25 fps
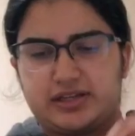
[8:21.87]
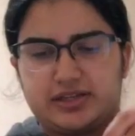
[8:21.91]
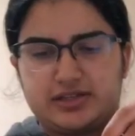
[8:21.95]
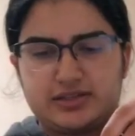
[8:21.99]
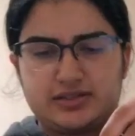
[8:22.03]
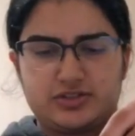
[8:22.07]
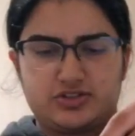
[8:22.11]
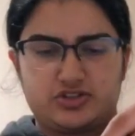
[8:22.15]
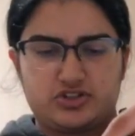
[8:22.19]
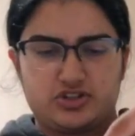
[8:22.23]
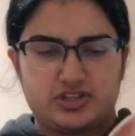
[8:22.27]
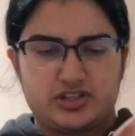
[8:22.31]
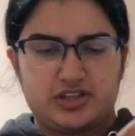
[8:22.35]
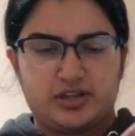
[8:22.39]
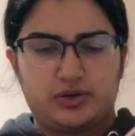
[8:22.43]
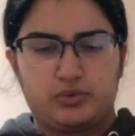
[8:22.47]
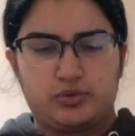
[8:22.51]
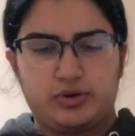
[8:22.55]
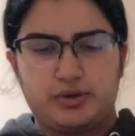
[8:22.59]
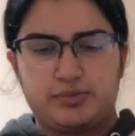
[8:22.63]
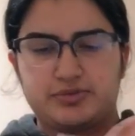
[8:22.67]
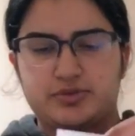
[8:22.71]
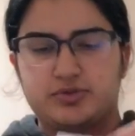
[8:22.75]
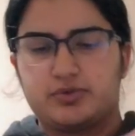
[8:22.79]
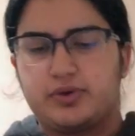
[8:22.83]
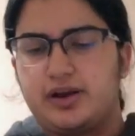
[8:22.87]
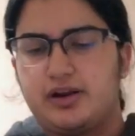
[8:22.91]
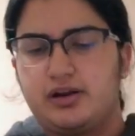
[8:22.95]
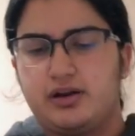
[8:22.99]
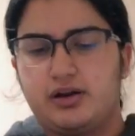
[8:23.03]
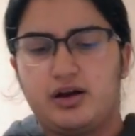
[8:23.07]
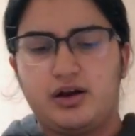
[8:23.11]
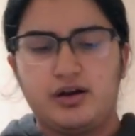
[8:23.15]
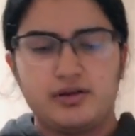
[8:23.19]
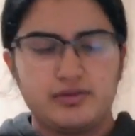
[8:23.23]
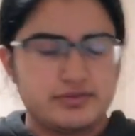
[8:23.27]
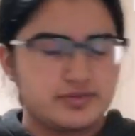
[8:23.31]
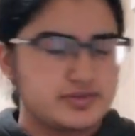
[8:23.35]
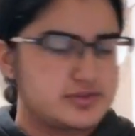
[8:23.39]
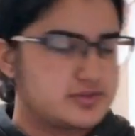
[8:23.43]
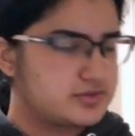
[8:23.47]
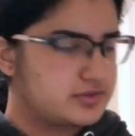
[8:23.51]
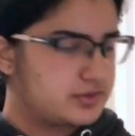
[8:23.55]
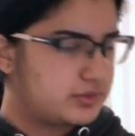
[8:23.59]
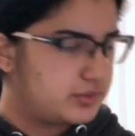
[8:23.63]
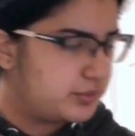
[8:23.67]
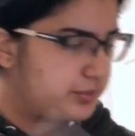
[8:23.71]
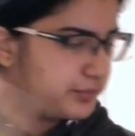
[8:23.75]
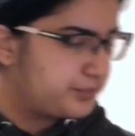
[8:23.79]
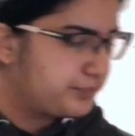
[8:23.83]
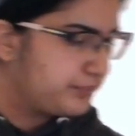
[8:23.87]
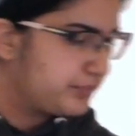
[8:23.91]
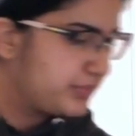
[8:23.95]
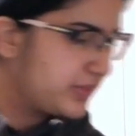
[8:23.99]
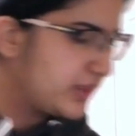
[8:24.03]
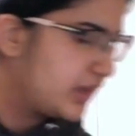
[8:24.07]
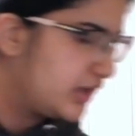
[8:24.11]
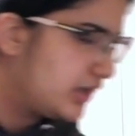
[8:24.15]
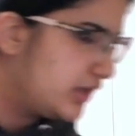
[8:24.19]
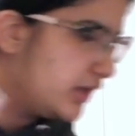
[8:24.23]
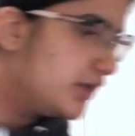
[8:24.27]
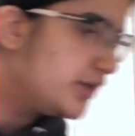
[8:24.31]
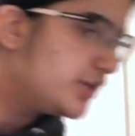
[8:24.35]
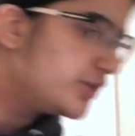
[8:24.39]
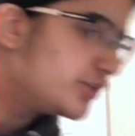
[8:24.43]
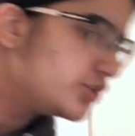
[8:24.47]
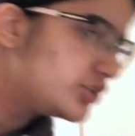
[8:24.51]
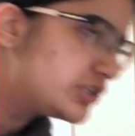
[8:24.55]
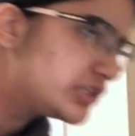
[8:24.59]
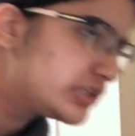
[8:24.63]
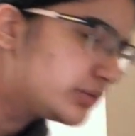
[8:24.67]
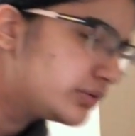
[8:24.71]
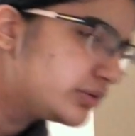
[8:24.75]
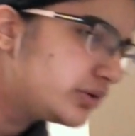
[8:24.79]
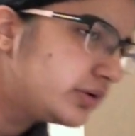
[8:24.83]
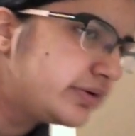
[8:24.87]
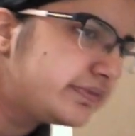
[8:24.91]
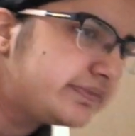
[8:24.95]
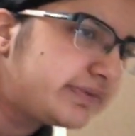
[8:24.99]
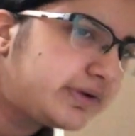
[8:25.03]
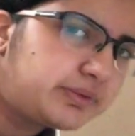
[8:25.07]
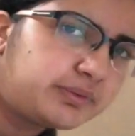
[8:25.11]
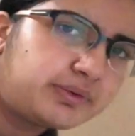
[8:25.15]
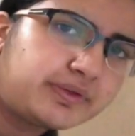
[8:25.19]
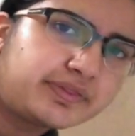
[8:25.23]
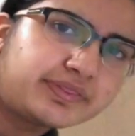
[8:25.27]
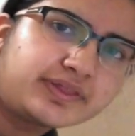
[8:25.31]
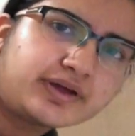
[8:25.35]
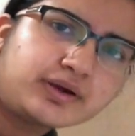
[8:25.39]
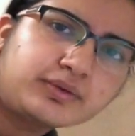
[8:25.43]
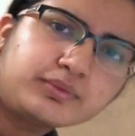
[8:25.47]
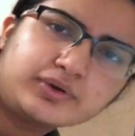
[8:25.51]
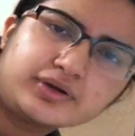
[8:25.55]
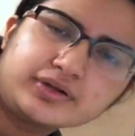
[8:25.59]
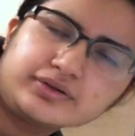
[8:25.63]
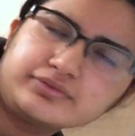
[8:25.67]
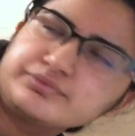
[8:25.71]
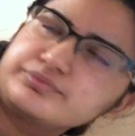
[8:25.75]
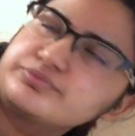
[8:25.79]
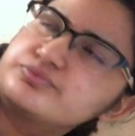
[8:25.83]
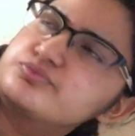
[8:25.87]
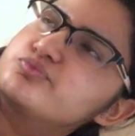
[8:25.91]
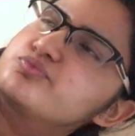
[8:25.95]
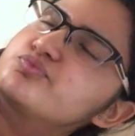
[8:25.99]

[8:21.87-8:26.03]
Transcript: it just like rips right off. So don't know if I want that one.